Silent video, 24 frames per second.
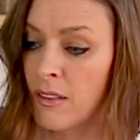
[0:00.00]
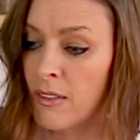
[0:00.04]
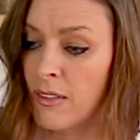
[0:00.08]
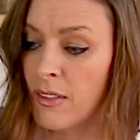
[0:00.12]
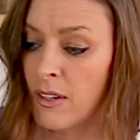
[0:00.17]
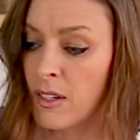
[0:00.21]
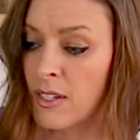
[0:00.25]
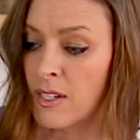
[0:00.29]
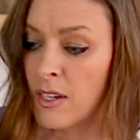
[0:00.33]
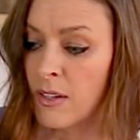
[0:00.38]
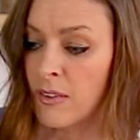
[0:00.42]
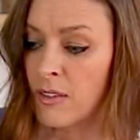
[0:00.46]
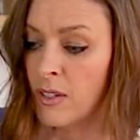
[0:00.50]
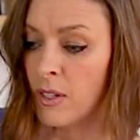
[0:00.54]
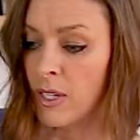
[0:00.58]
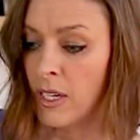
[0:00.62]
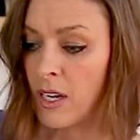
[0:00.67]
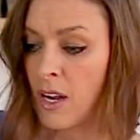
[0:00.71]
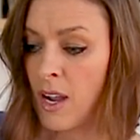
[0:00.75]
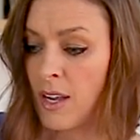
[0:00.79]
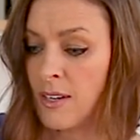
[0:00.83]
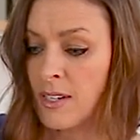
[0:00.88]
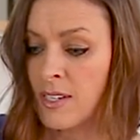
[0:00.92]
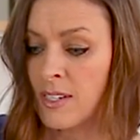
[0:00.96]
the, the
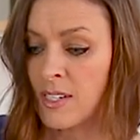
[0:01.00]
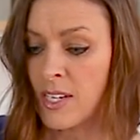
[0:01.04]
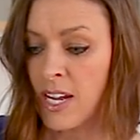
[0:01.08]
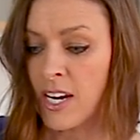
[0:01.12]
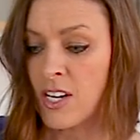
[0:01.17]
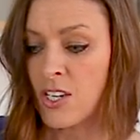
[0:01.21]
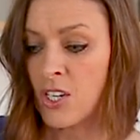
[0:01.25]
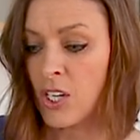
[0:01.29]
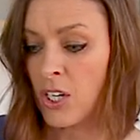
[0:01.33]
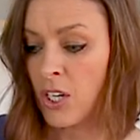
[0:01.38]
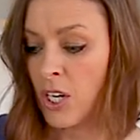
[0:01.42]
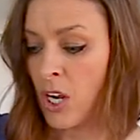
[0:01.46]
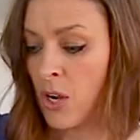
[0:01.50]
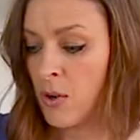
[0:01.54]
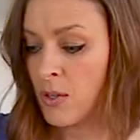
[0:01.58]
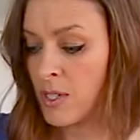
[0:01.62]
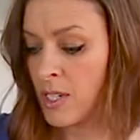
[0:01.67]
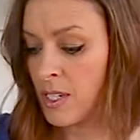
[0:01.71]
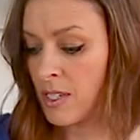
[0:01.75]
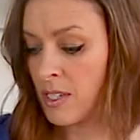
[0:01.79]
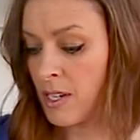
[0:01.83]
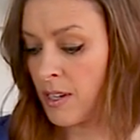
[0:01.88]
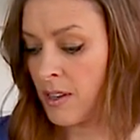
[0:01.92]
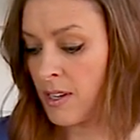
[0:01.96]
condensation goes
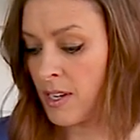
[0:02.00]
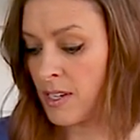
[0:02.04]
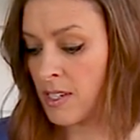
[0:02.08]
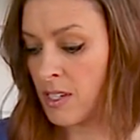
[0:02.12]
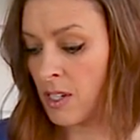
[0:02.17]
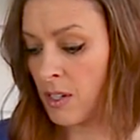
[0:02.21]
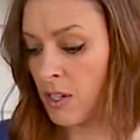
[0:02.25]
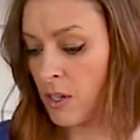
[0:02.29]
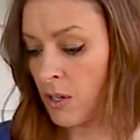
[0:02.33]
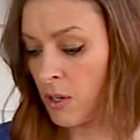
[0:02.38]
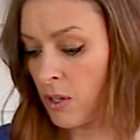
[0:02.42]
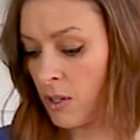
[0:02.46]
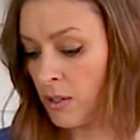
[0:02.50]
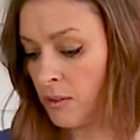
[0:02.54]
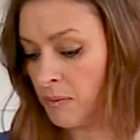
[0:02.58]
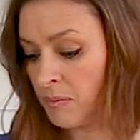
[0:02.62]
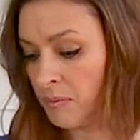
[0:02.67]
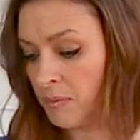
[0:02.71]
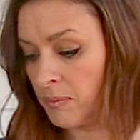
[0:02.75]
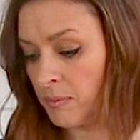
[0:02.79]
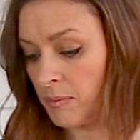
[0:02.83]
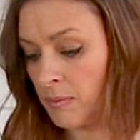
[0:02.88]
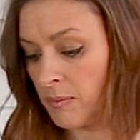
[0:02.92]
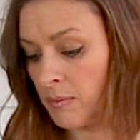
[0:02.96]
into this little,
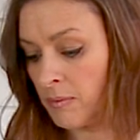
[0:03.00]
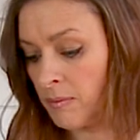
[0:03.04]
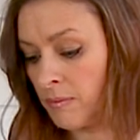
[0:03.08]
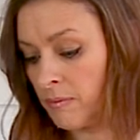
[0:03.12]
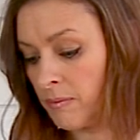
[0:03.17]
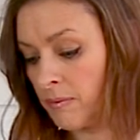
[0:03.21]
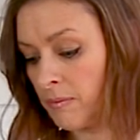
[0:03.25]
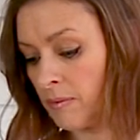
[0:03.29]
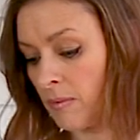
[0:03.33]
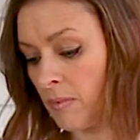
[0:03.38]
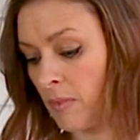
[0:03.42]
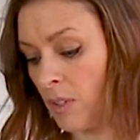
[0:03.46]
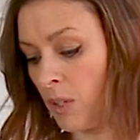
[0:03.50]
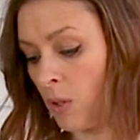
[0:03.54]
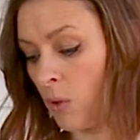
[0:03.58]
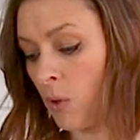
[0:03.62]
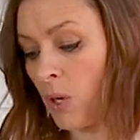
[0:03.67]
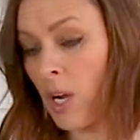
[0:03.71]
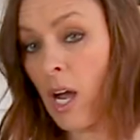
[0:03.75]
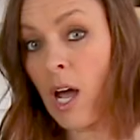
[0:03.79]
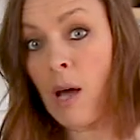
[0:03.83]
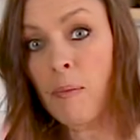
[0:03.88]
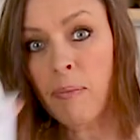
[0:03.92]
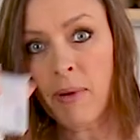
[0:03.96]
little
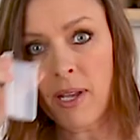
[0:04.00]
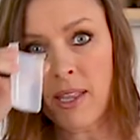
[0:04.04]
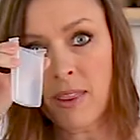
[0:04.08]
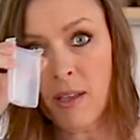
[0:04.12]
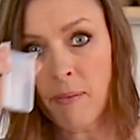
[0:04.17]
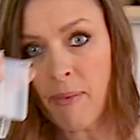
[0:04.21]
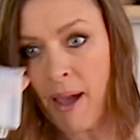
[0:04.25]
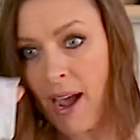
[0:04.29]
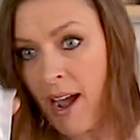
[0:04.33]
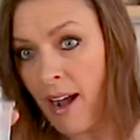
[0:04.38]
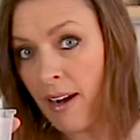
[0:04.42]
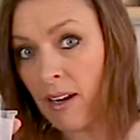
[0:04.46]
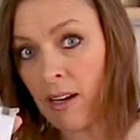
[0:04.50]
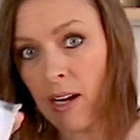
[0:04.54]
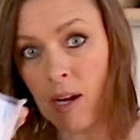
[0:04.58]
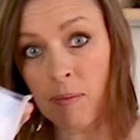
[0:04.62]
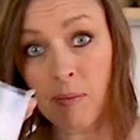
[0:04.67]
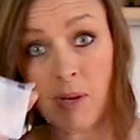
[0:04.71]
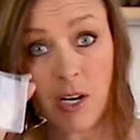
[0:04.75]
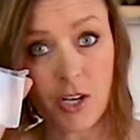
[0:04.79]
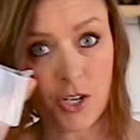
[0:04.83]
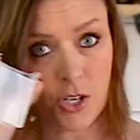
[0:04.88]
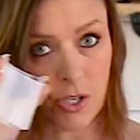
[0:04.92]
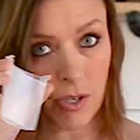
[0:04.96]
cup in the back. I'm
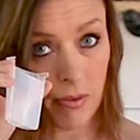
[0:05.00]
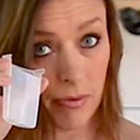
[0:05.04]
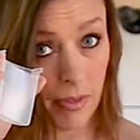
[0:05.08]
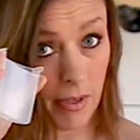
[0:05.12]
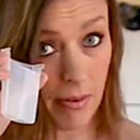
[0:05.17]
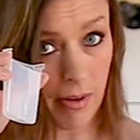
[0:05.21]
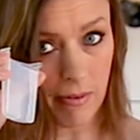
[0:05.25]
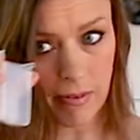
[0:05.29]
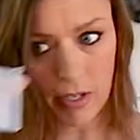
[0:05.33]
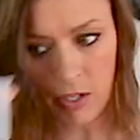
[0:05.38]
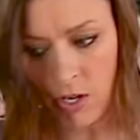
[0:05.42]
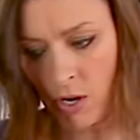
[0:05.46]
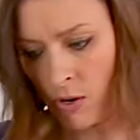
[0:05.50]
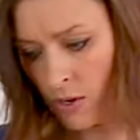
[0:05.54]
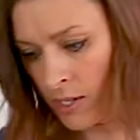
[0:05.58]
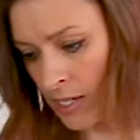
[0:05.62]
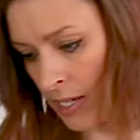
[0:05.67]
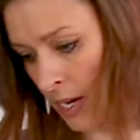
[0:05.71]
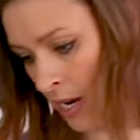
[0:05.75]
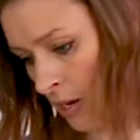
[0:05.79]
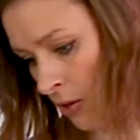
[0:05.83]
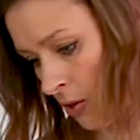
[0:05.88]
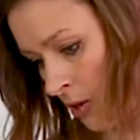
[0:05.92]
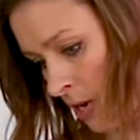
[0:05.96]
not sure if you've ever noticed
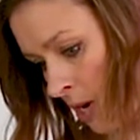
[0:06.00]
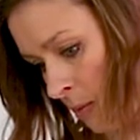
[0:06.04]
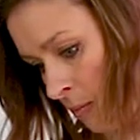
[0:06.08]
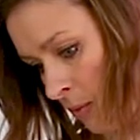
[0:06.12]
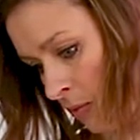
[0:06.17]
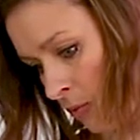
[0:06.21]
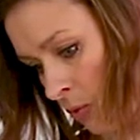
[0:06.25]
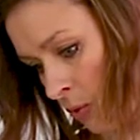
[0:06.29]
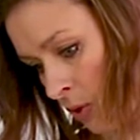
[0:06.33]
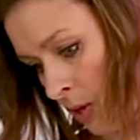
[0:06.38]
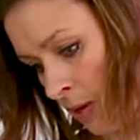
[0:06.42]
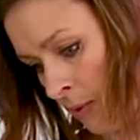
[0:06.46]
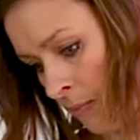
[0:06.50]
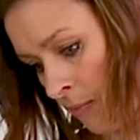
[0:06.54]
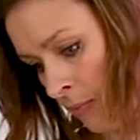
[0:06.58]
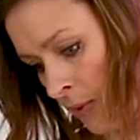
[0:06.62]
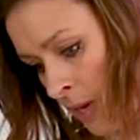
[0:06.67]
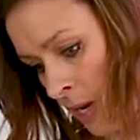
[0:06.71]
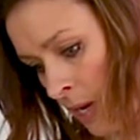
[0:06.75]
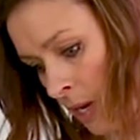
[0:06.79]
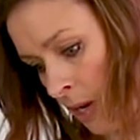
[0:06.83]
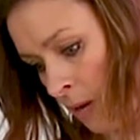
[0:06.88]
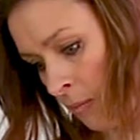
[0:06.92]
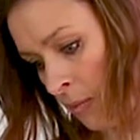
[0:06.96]
that or not before
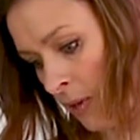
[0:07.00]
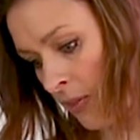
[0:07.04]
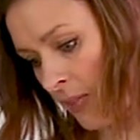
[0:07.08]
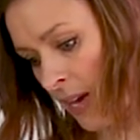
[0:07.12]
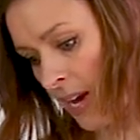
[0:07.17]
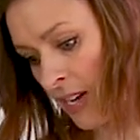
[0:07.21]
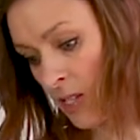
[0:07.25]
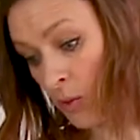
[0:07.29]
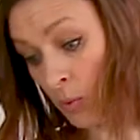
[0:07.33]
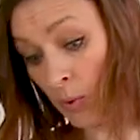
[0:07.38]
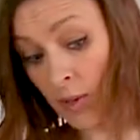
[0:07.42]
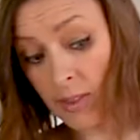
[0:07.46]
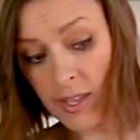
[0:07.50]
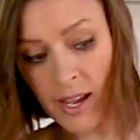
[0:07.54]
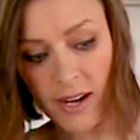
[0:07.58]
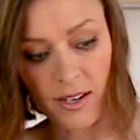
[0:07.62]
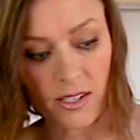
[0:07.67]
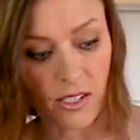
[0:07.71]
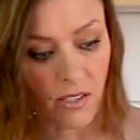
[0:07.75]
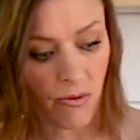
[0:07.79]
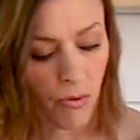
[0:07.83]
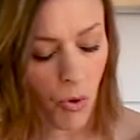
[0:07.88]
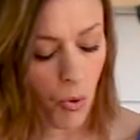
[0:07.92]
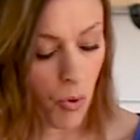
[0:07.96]
but that's what that
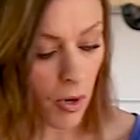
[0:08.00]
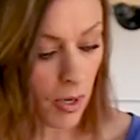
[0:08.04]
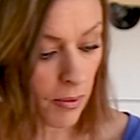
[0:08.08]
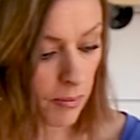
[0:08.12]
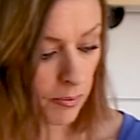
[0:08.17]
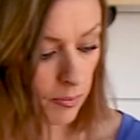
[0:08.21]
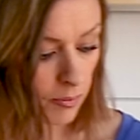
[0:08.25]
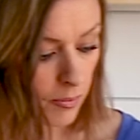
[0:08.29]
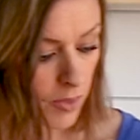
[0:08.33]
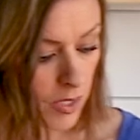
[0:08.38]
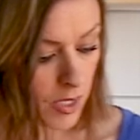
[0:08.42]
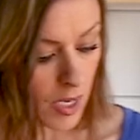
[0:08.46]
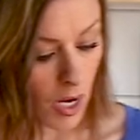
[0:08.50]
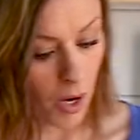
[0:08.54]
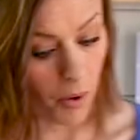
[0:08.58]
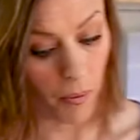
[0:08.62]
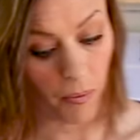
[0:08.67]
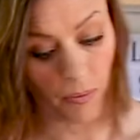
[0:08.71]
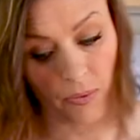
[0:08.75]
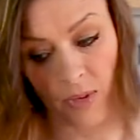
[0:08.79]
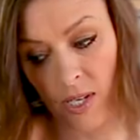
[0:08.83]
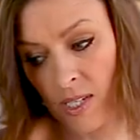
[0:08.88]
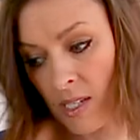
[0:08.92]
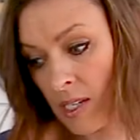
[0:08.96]
is for. So
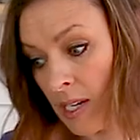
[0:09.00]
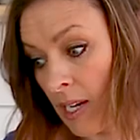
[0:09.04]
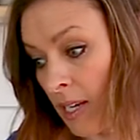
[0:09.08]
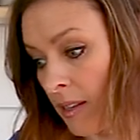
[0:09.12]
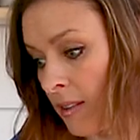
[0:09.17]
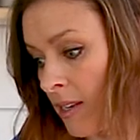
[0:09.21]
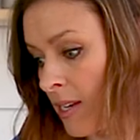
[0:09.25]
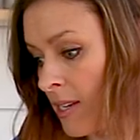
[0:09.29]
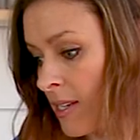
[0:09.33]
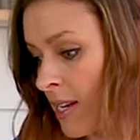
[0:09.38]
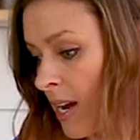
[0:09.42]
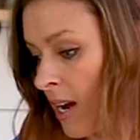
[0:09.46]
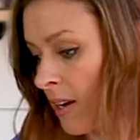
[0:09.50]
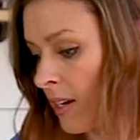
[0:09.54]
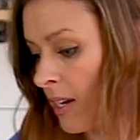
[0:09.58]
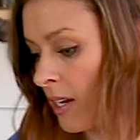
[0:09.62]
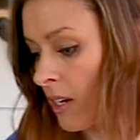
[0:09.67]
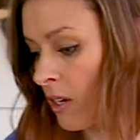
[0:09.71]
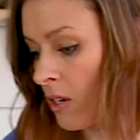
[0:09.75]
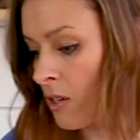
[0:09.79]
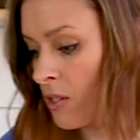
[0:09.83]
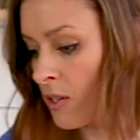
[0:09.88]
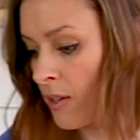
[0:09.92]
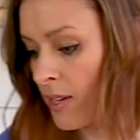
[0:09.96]
let's get these out of
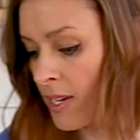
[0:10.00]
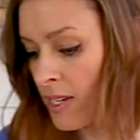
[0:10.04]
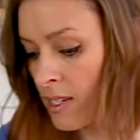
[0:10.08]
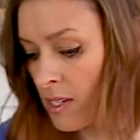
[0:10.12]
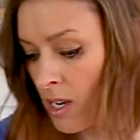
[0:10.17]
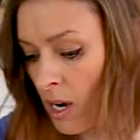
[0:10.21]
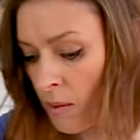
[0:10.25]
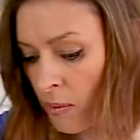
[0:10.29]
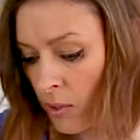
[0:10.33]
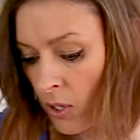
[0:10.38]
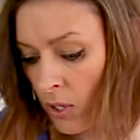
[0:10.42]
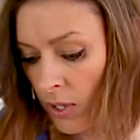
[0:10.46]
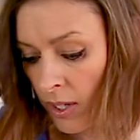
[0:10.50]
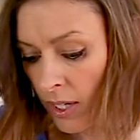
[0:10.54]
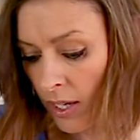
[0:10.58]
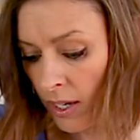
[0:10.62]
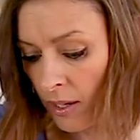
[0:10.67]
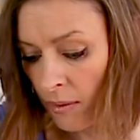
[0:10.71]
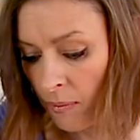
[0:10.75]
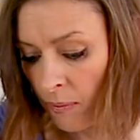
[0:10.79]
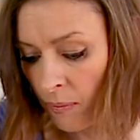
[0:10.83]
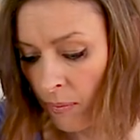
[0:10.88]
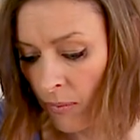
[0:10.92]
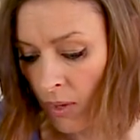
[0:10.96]
here so they stop
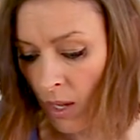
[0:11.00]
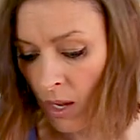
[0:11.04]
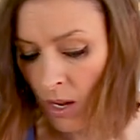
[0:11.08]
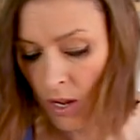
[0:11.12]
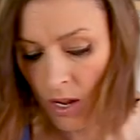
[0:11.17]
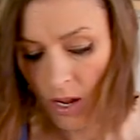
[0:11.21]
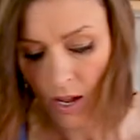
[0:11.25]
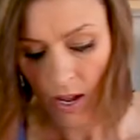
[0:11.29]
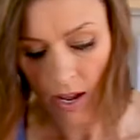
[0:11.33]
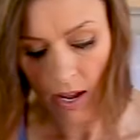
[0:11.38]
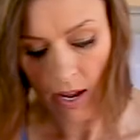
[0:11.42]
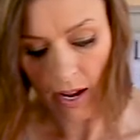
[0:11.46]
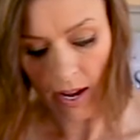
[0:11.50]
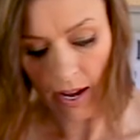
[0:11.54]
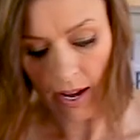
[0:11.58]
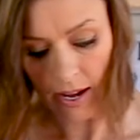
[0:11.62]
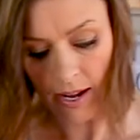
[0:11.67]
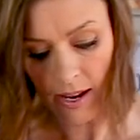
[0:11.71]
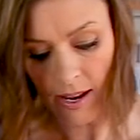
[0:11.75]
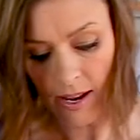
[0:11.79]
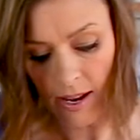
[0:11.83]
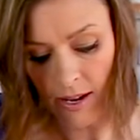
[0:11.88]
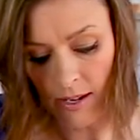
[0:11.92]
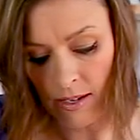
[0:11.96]
cooking.
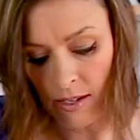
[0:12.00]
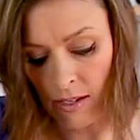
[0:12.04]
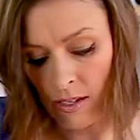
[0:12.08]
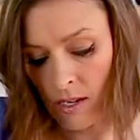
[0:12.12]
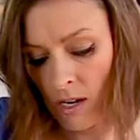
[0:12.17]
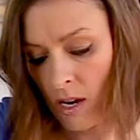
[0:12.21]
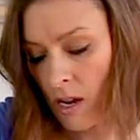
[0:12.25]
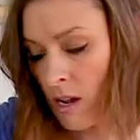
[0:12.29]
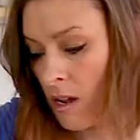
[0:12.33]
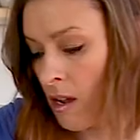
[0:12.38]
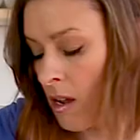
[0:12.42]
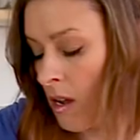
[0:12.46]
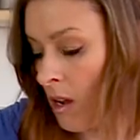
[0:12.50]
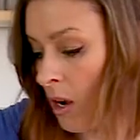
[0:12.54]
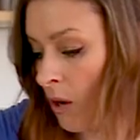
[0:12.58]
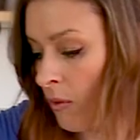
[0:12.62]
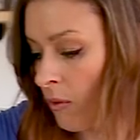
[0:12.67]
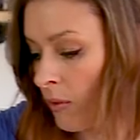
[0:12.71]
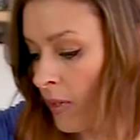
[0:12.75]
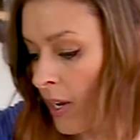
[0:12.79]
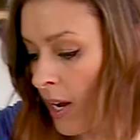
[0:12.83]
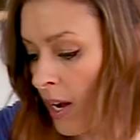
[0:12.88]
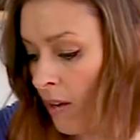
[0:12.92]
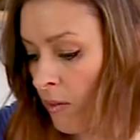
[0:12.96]
And
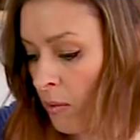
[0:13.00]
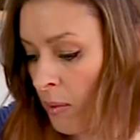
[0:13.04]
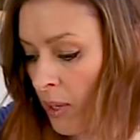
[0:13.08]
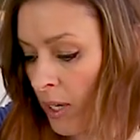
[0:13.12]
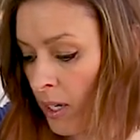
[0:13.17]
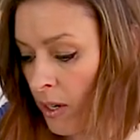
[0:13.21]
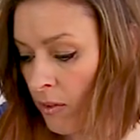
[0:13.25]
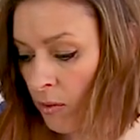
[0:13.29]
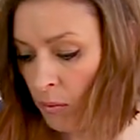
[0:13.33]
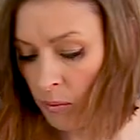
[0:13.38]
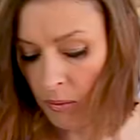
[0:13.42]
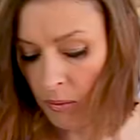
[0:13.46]
hopefully I have a big enough